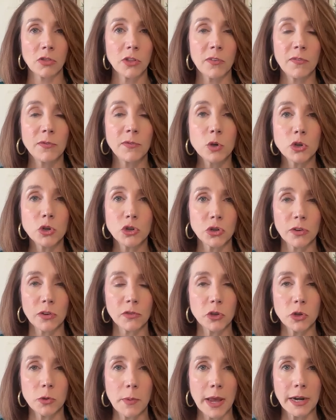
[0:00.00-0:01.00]
the future of
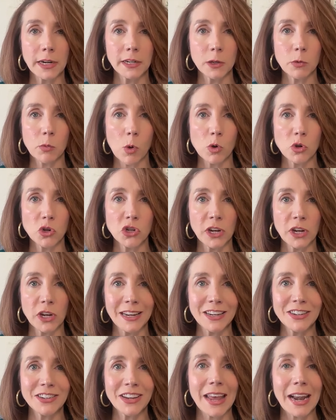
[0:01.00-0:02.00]
humanity won't
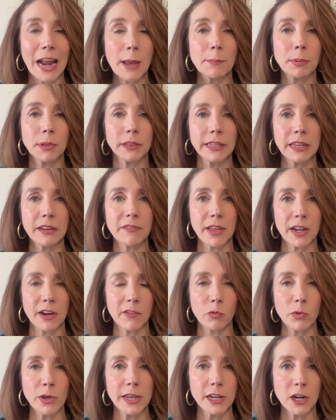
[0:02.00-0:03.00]
change. And I believe that
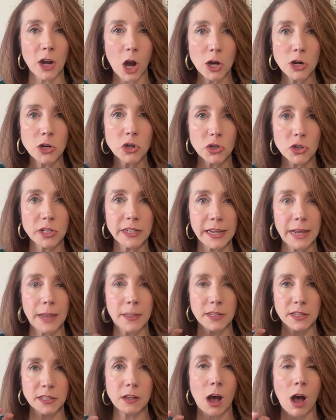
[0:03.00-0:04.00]
if we can understand
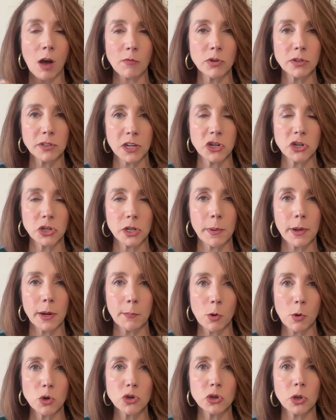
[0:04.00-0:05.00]
this conversation about
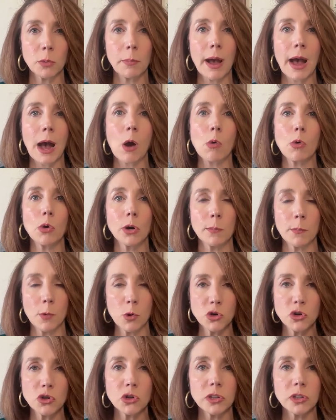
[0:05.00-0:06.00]
emotional power,
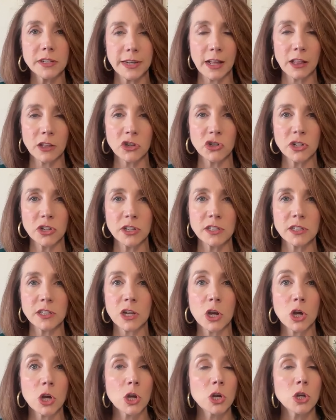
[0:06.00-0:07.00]
emotional intelligence,
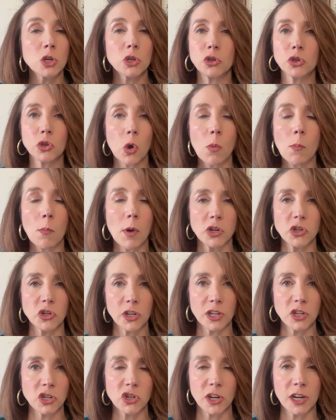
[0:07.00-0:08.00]
so much
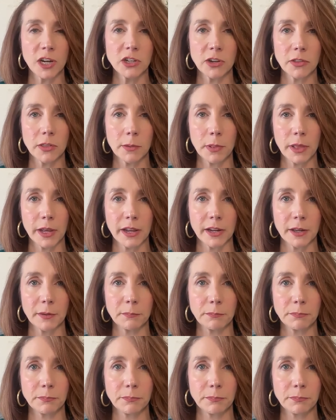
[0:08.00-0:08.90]
can change on the planet.